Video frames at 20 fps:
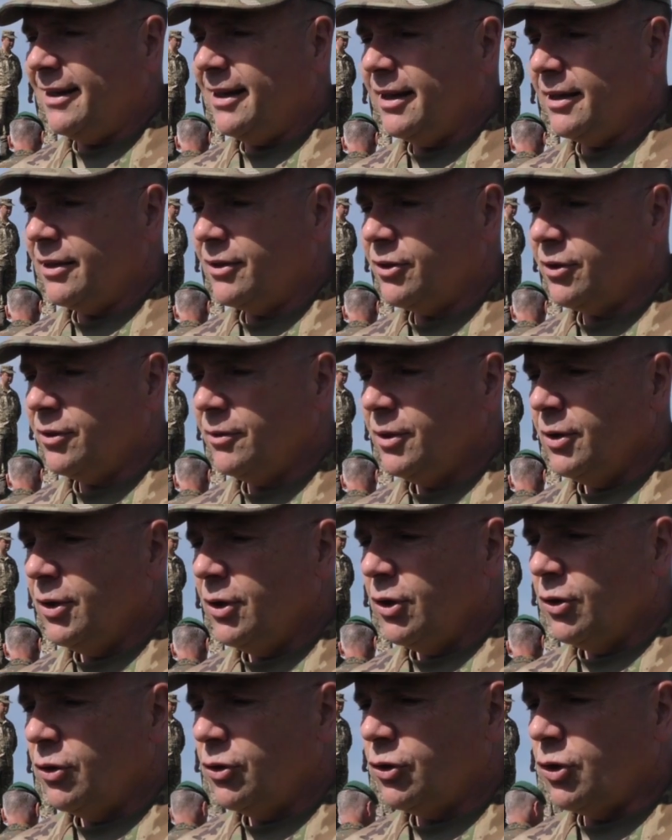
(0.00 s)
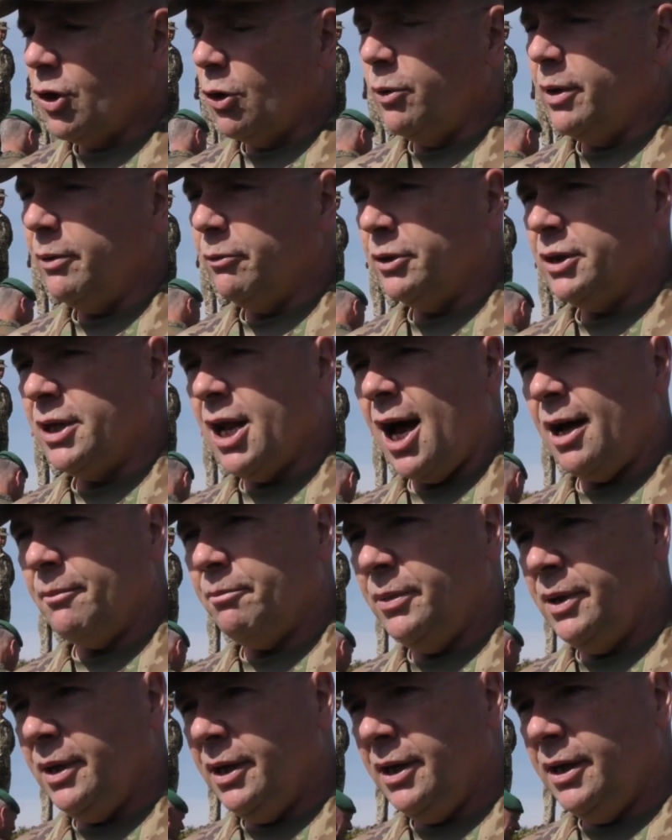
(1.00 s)
this so it would
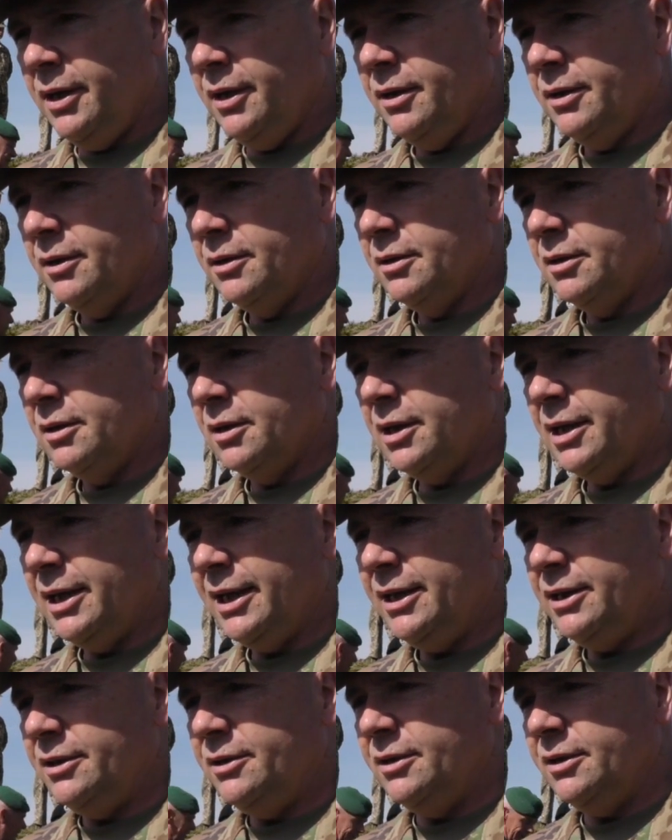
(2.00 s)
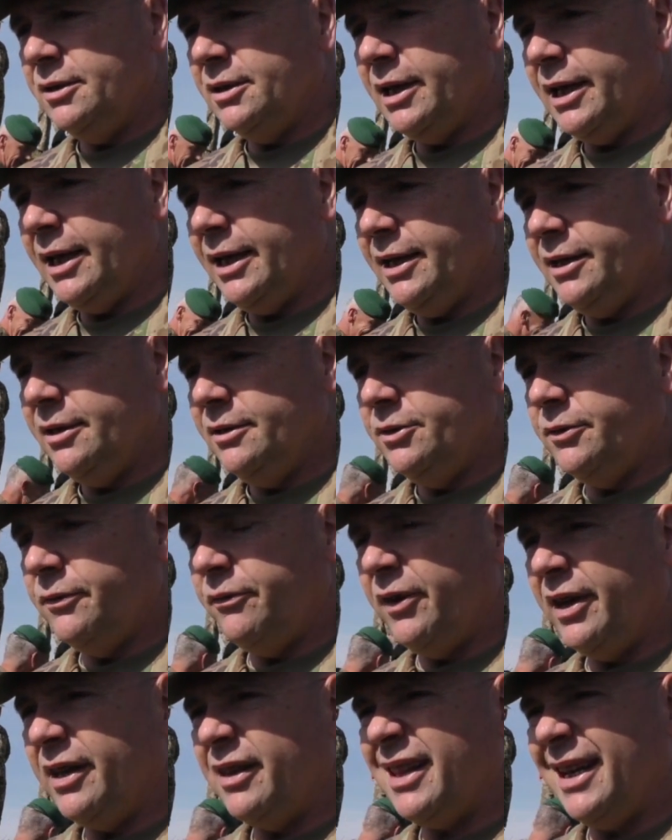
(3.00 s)
not be a
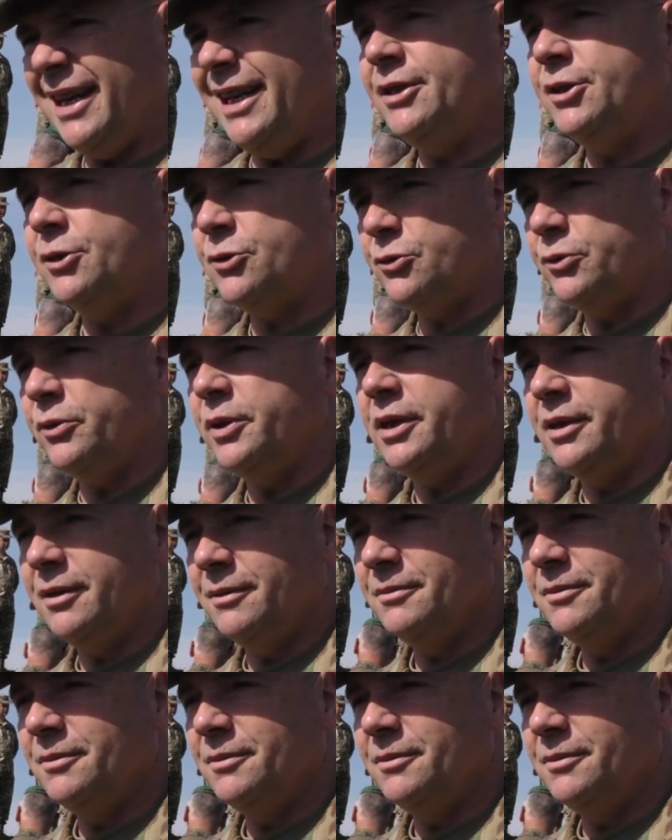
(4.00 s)
defense industry